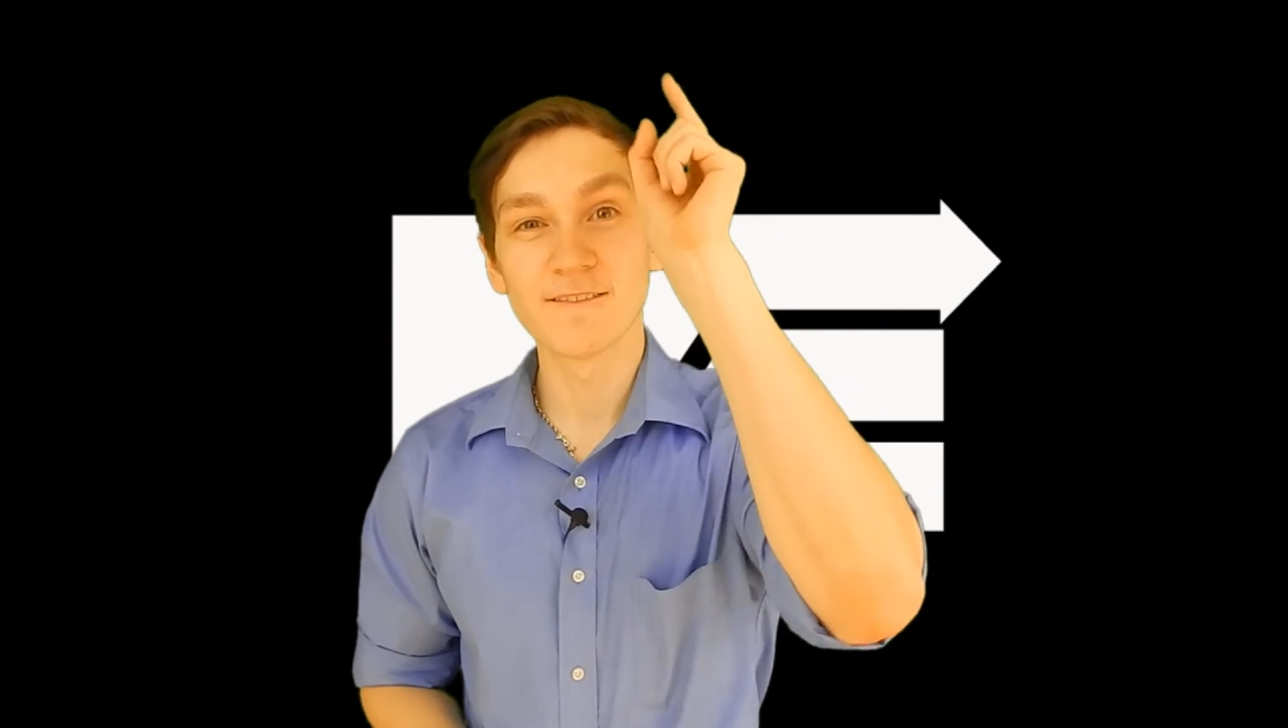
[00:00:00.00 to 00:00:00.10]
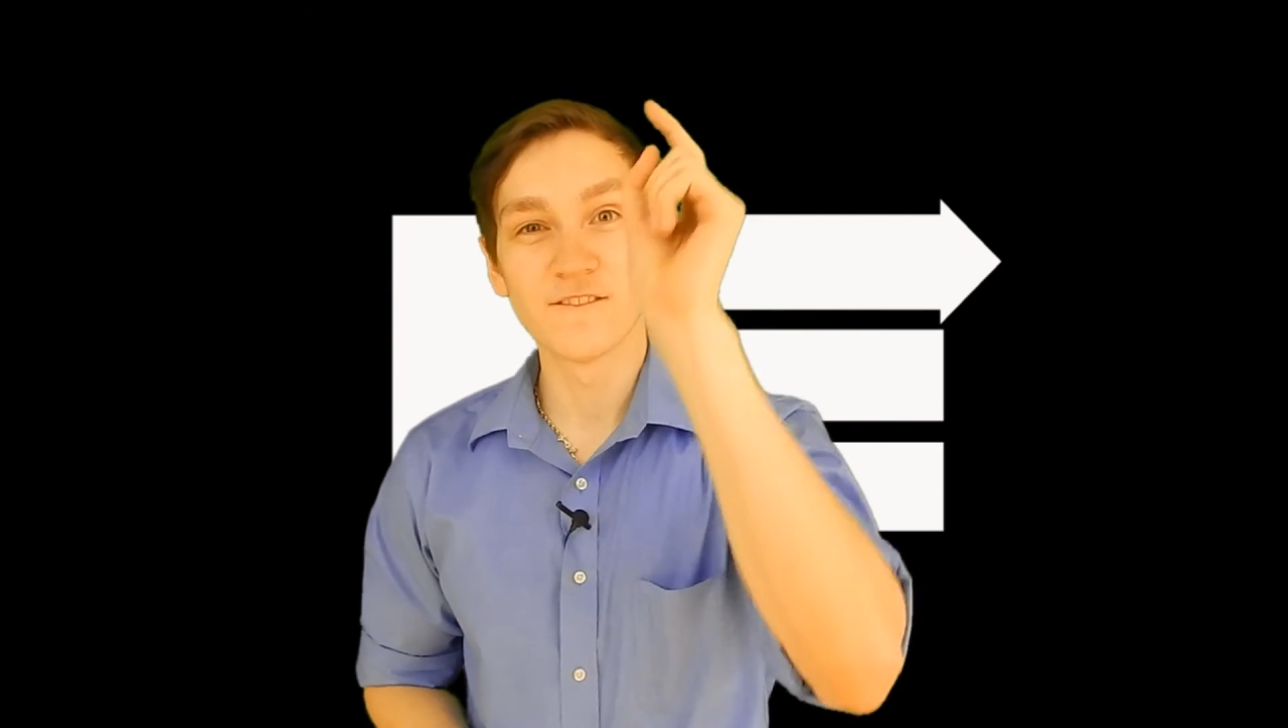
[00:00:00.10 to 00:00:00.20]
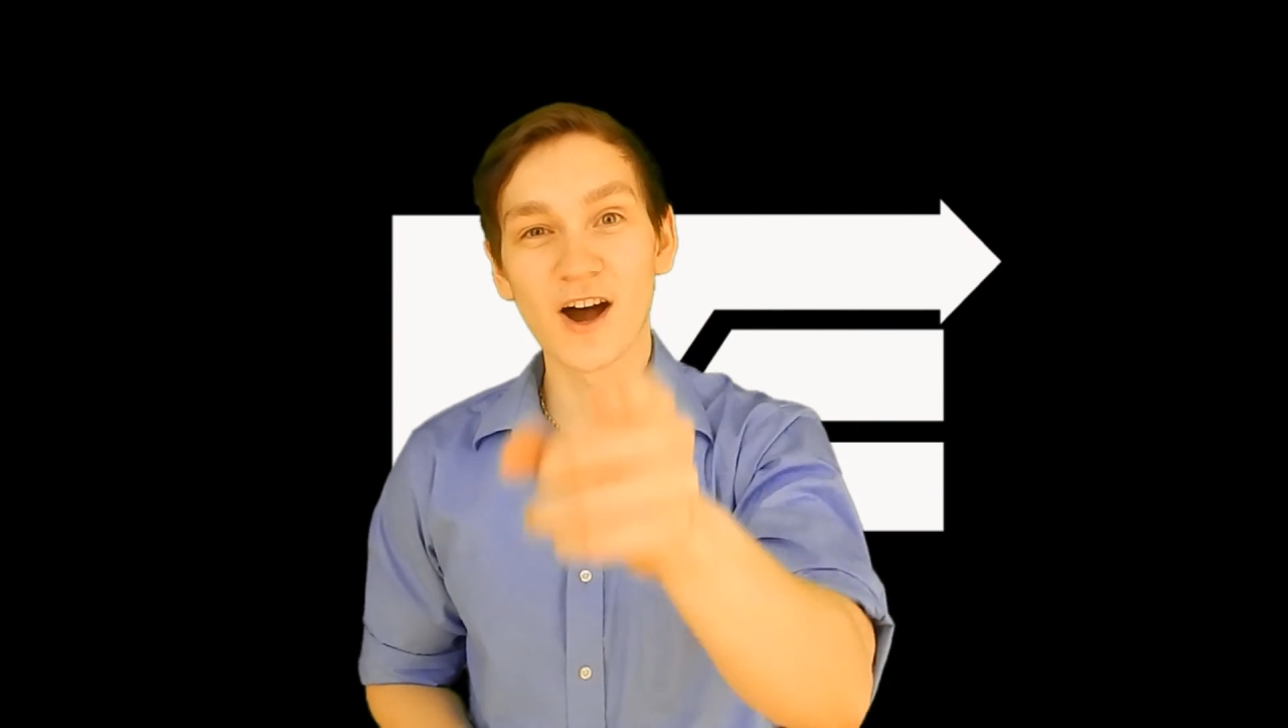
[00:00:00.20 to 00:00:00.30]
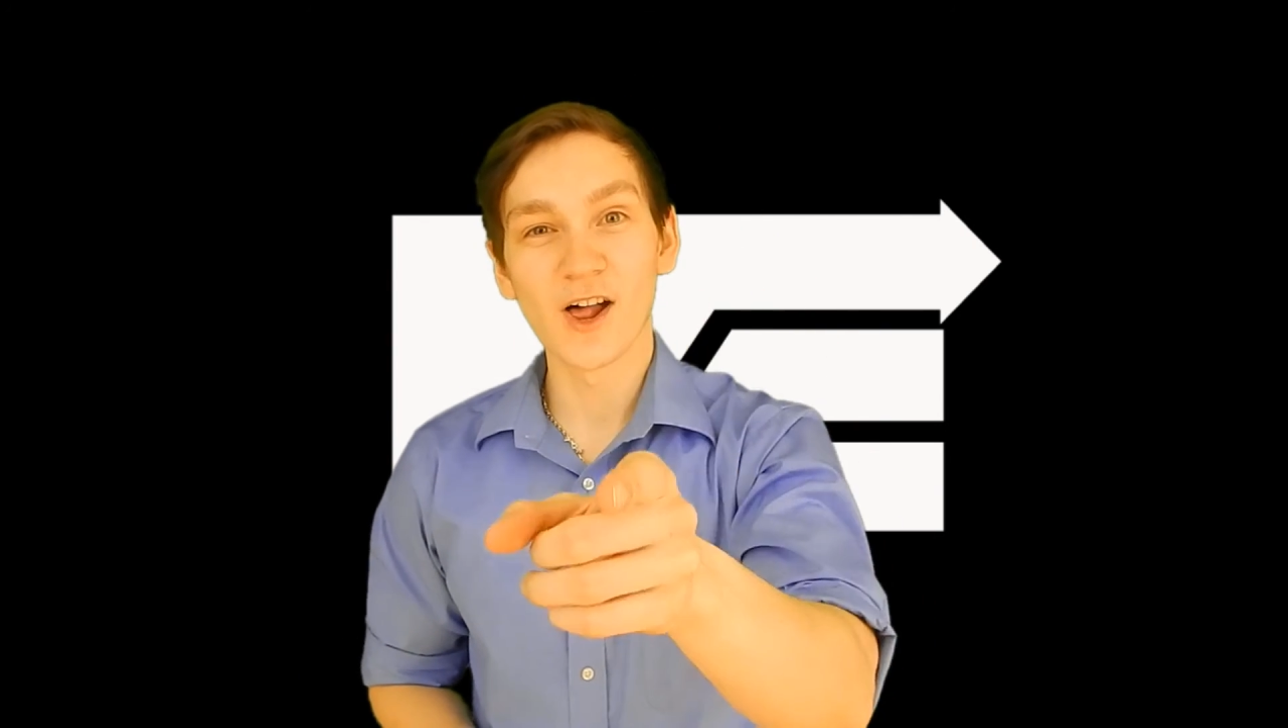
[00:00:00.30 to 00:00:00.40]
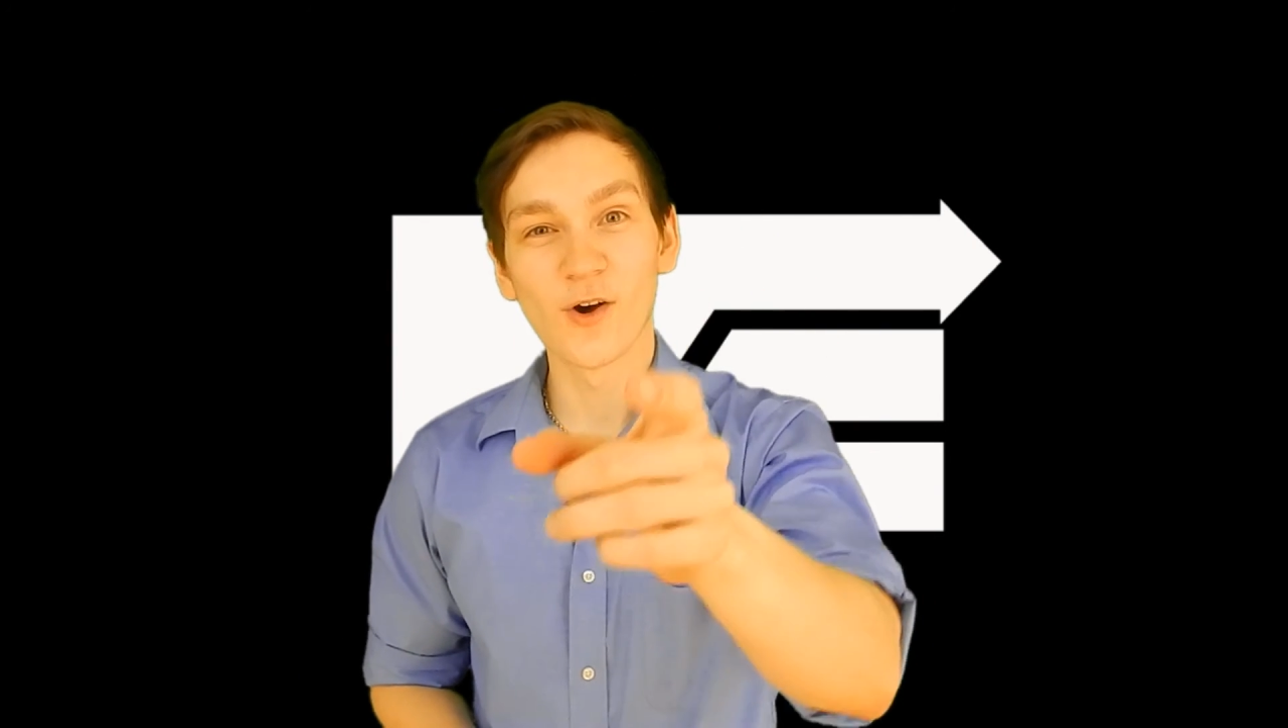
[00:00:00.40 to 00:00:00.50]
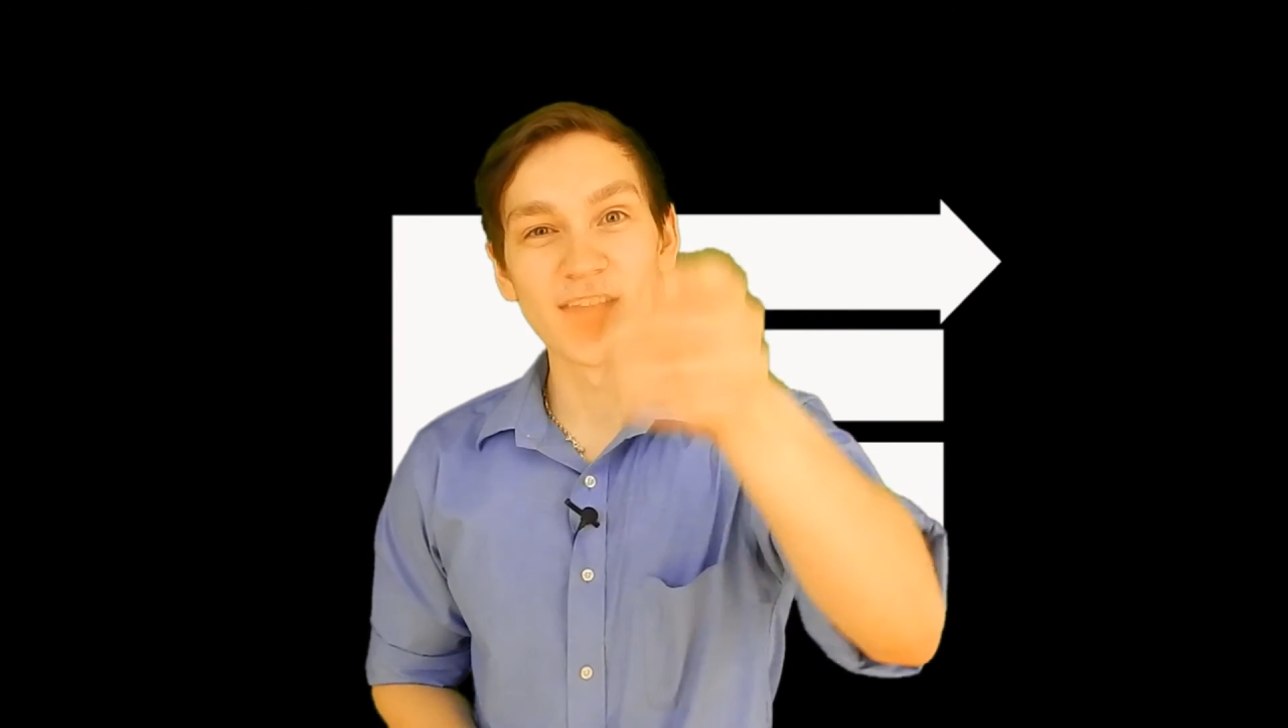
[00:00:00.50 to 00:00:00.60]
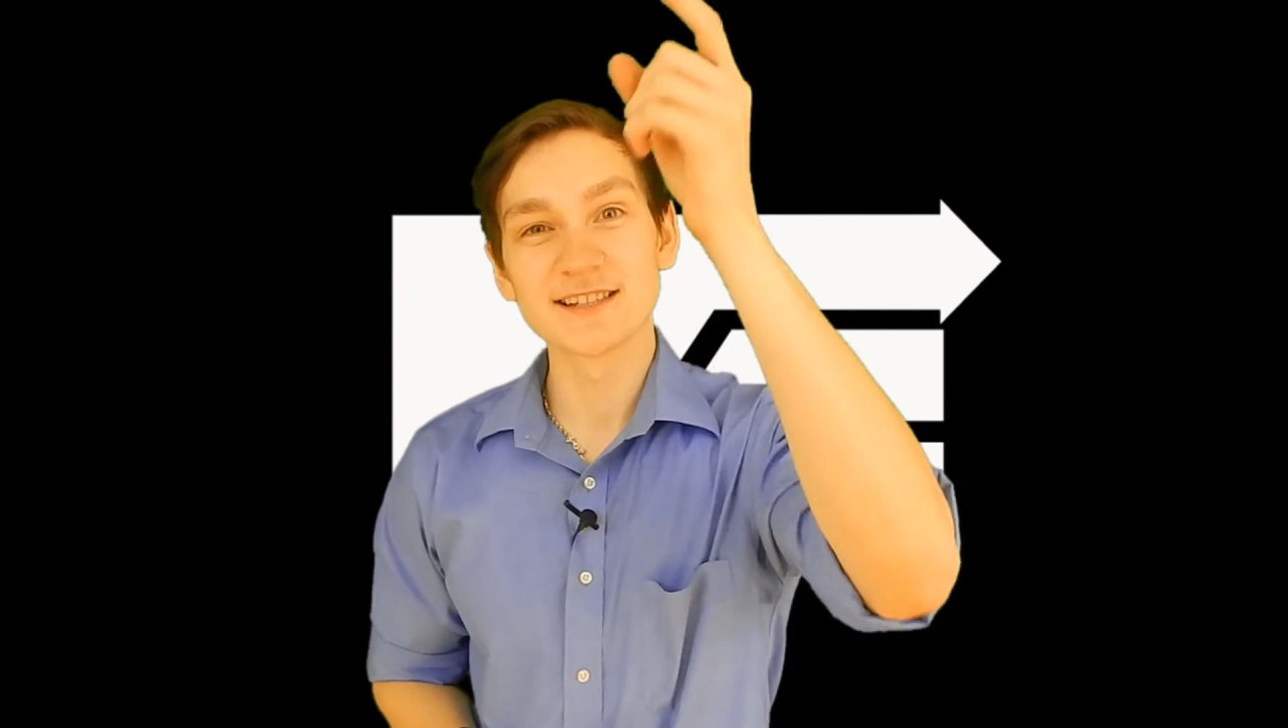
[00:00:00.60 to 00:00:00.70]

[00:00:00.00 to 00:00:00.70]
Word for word: and follow